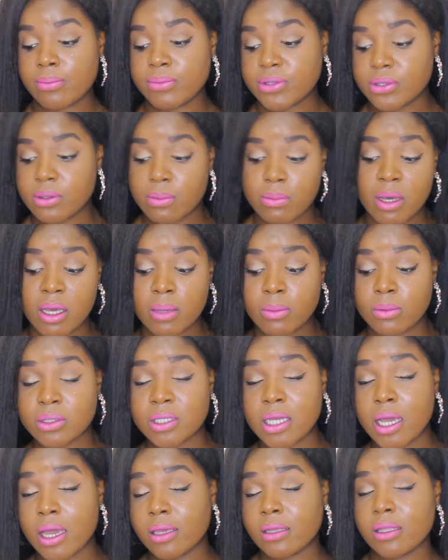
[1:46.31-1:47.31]
Some Bible
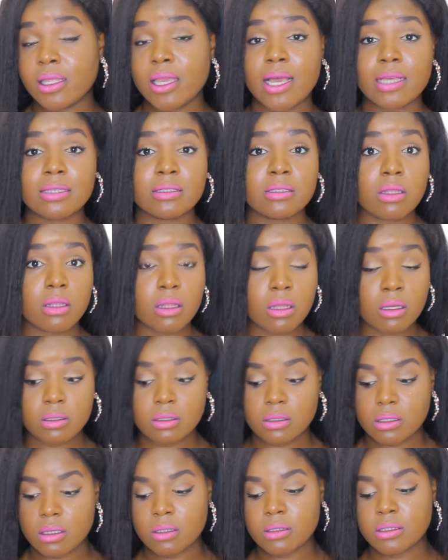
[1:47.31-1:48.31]
title it as the
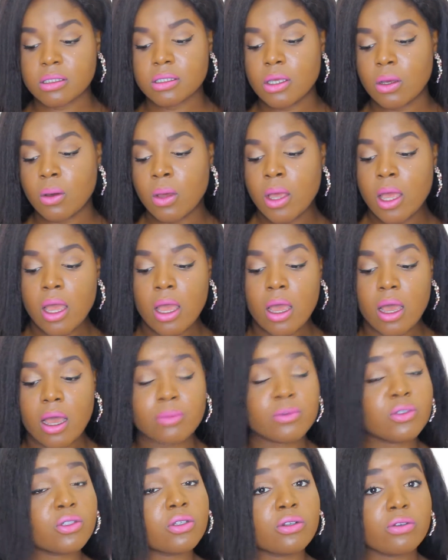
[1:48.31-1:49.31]
lost son. So
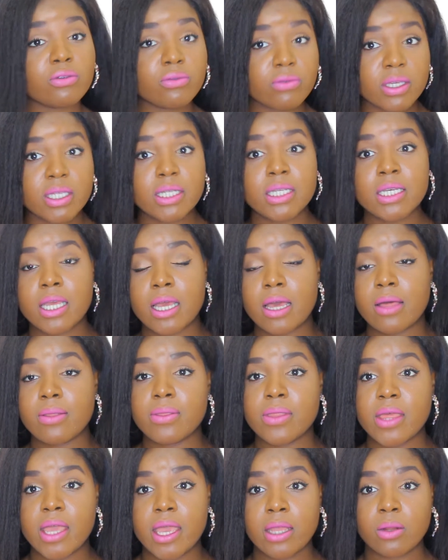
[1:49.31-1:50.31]
I'm just going to read it
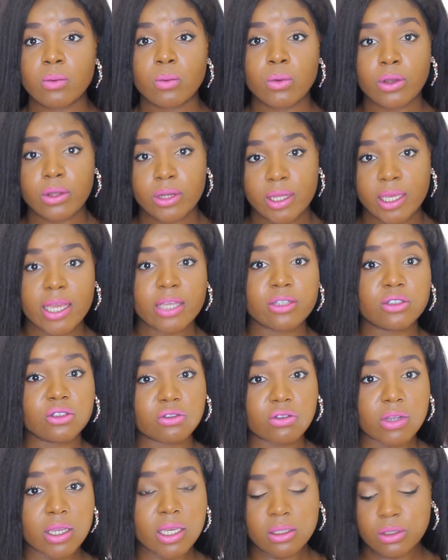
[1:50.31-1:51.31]
and then we're going to get
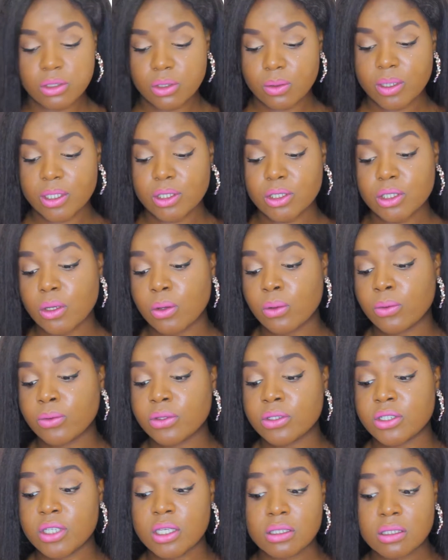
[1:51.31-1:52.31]
straight into it.
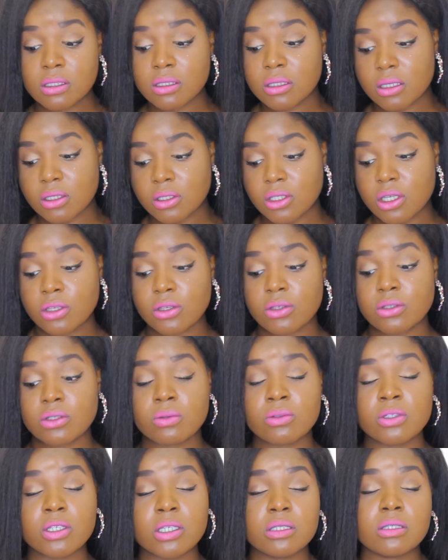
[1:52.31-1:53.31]
So Jesus continues.
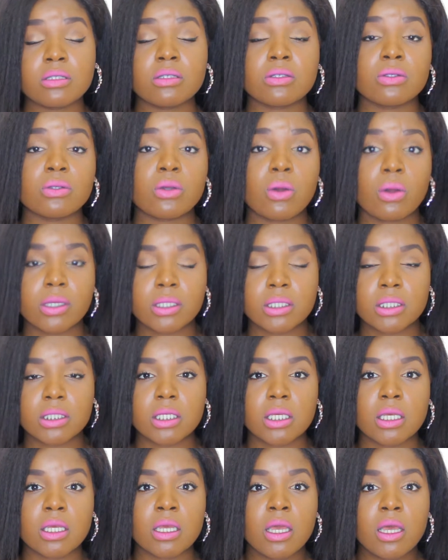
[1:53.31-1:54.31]
So Jesus is talking
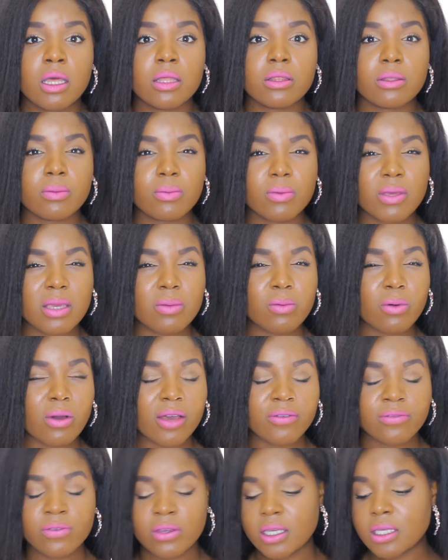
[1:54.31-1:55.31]
to the people.
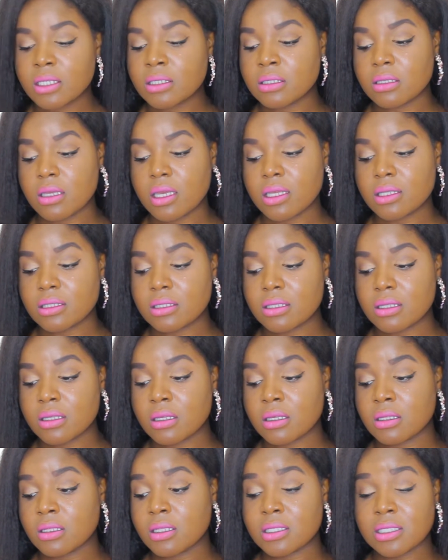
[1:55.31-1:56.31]
I think it's
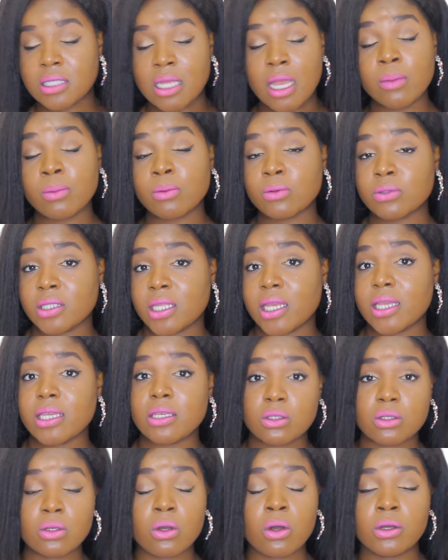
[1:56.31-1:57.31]
the disciples that
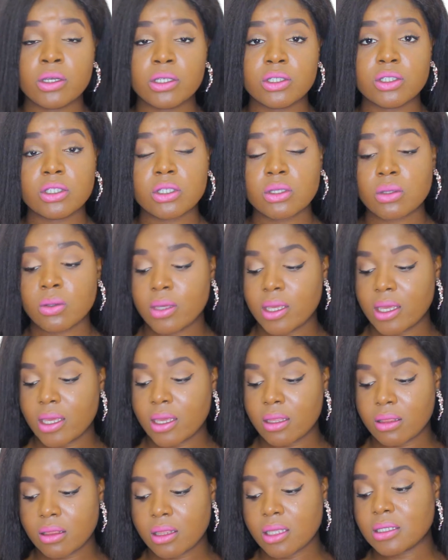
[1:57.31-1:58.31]
he's talking to
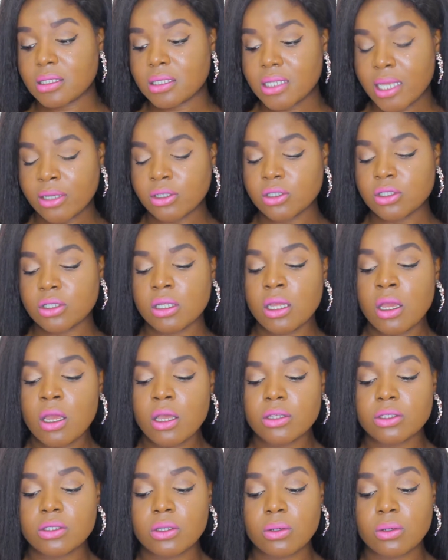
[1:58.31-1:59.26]
in this section.